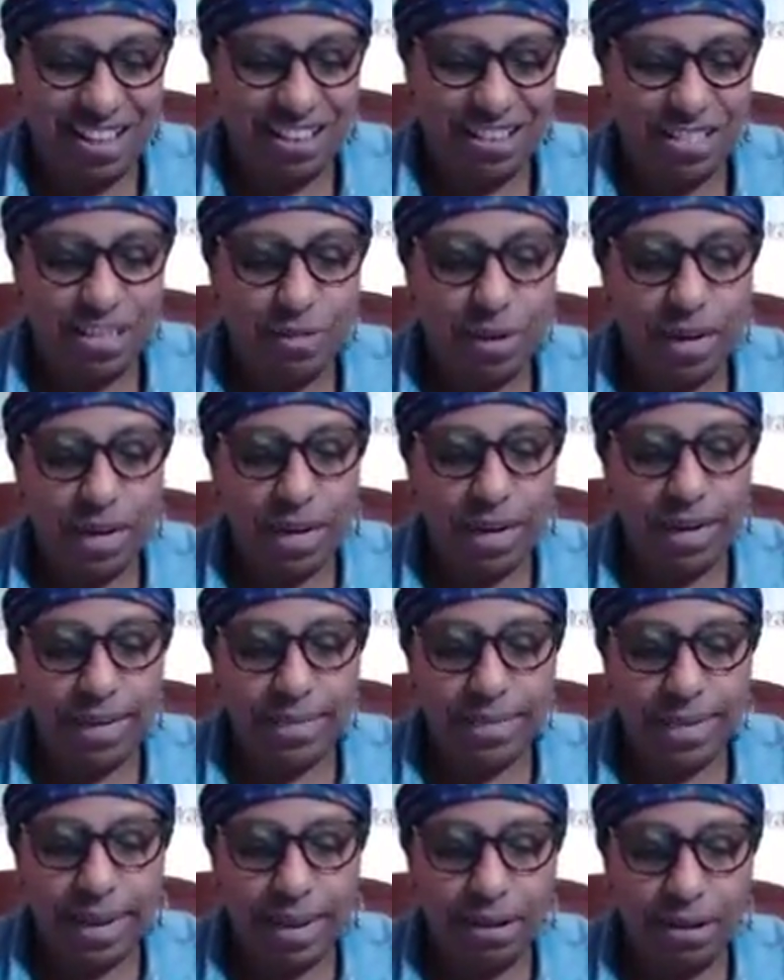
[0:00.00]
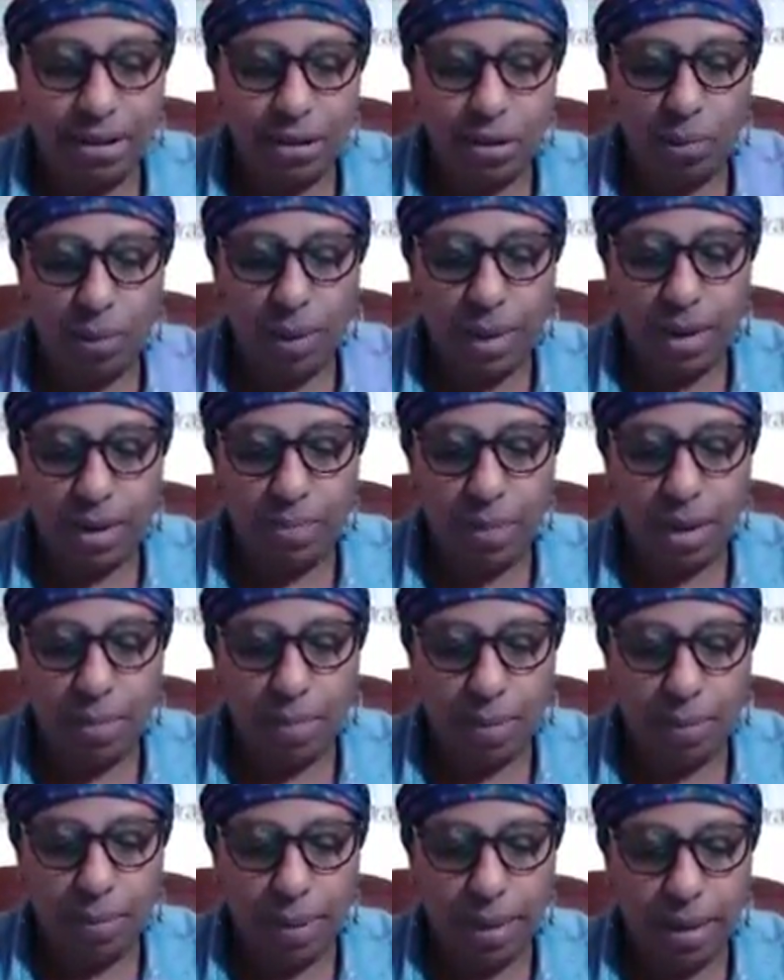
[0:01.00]
So I'm going to cut it down a little bit and make
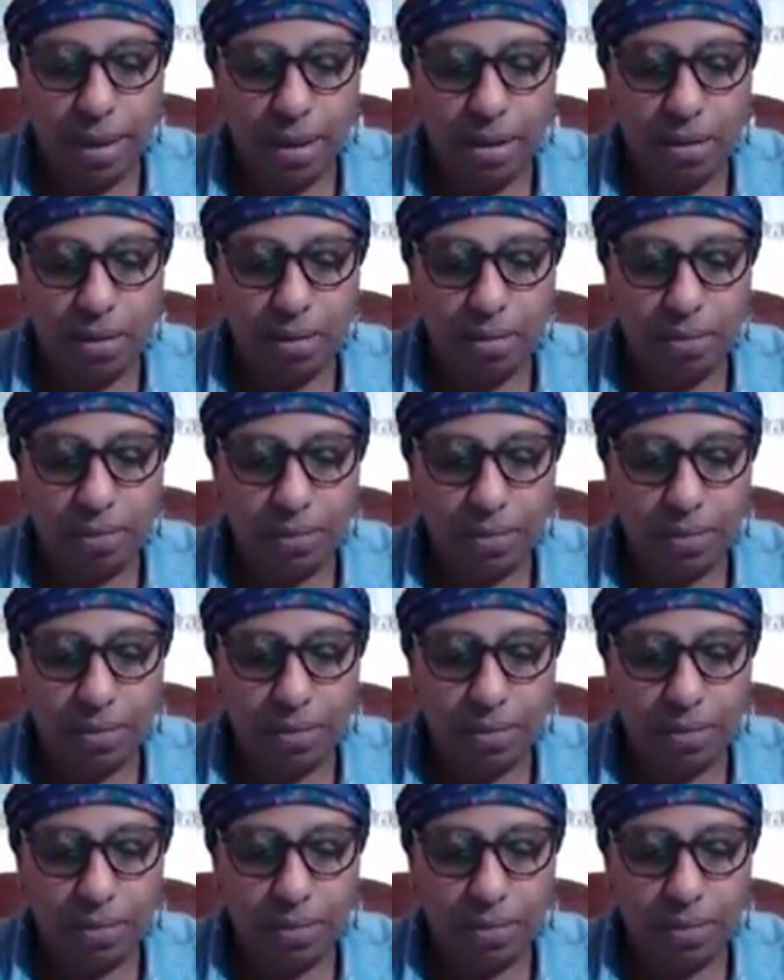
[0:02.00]
my bail.